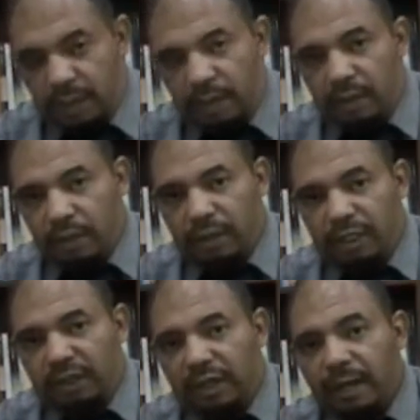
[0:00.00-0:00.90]
So
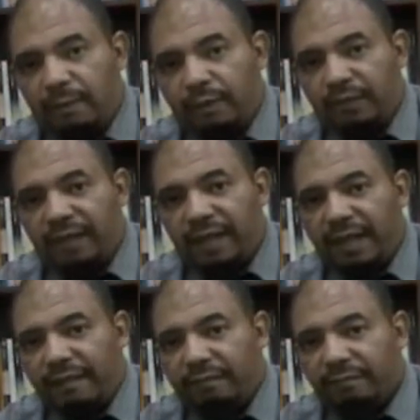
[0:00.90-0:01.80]
in terms of
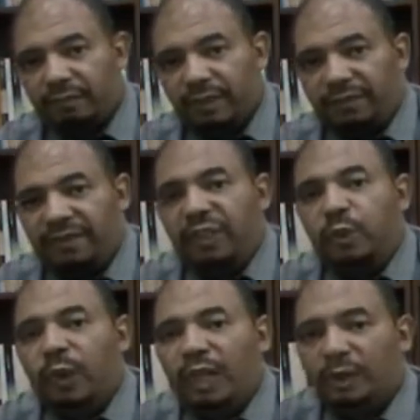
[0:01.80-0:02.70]
the
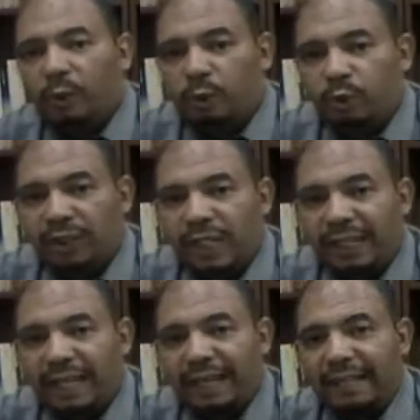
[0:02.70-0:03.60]
visual clues that
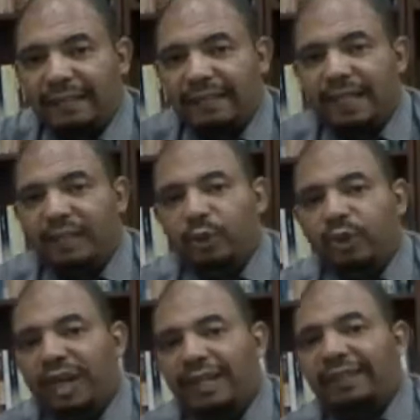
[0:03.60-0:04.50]
can tell you
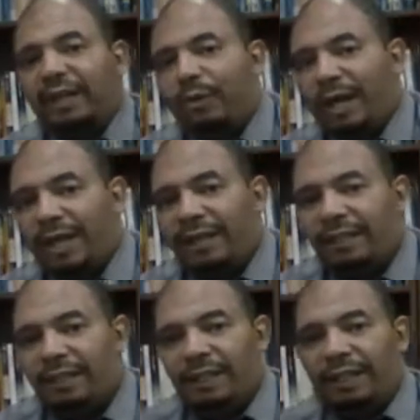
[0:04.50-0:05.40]
right away
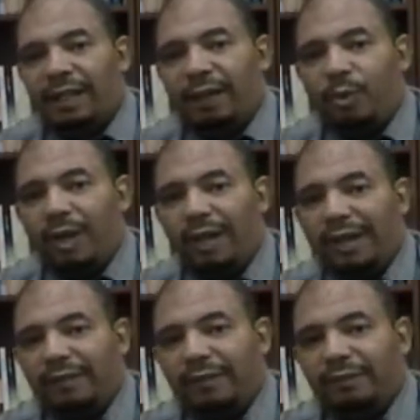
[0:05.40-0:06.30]
what
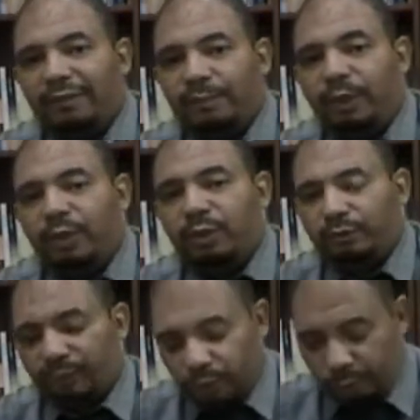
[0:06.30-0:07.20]
kind of point of
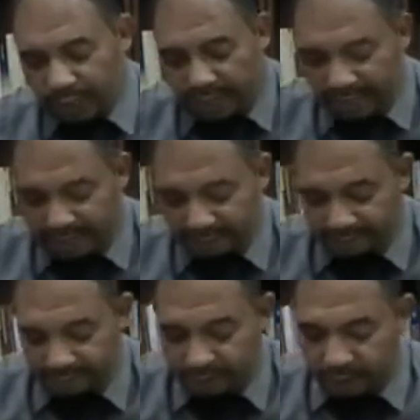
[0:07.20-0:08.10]
view we have.
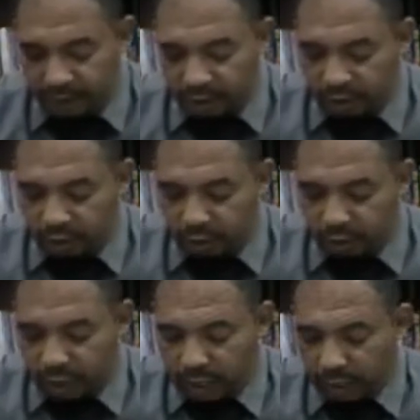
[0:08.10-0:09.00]

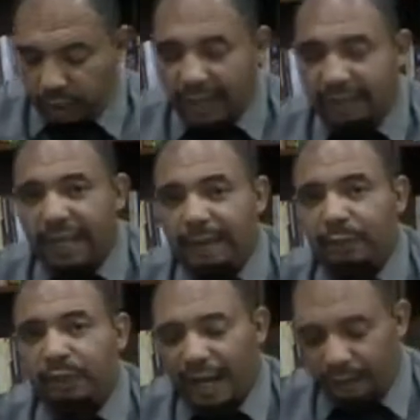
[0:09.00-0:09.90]
So look at the
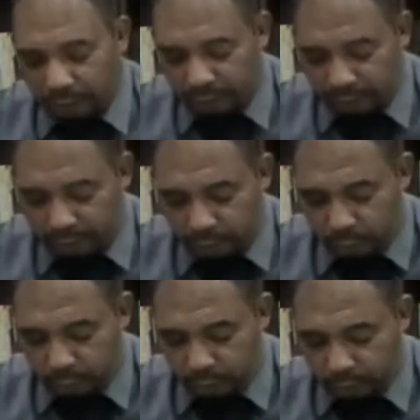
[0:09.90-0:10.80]
pronouns
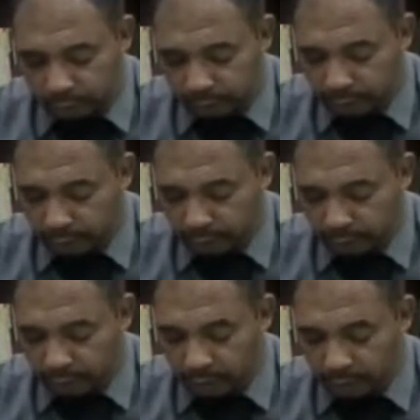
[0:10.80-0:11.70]
used.
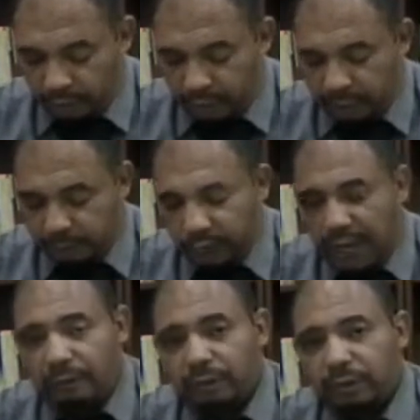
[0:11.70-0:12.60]
So the
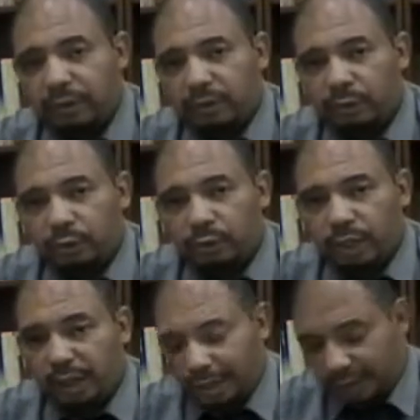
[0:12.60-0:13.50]
pronouns used
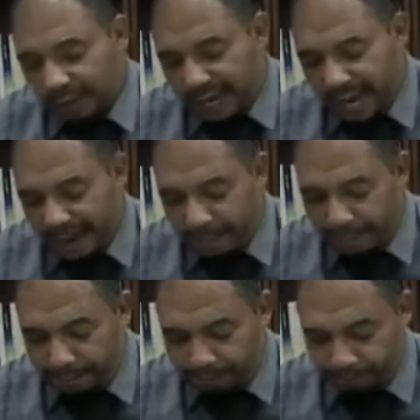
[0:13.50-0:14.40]
are him.